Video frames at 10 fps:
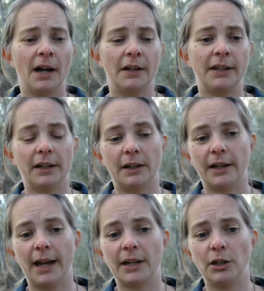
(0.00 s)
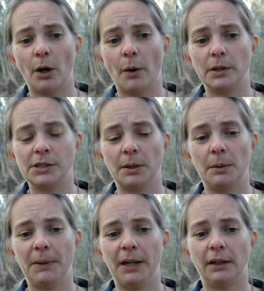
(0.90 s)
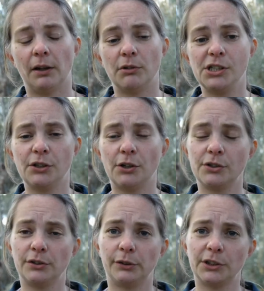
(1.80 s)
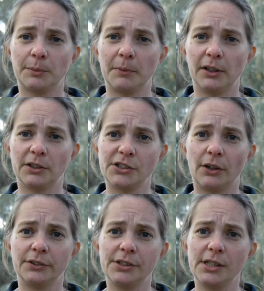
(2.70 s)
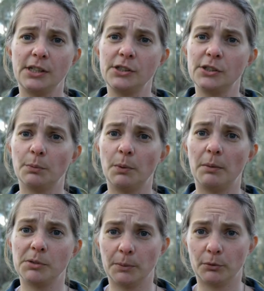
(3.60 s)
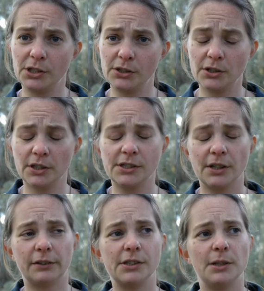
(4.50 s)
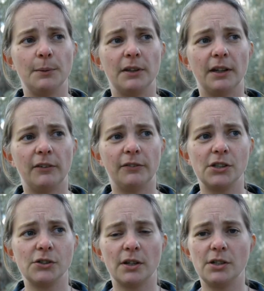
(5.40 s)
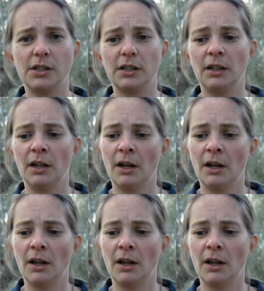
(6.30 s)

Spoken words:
and then I had a go at being a researcher and doing some of the consultancies, some of the research consultancy with the native fish strategy.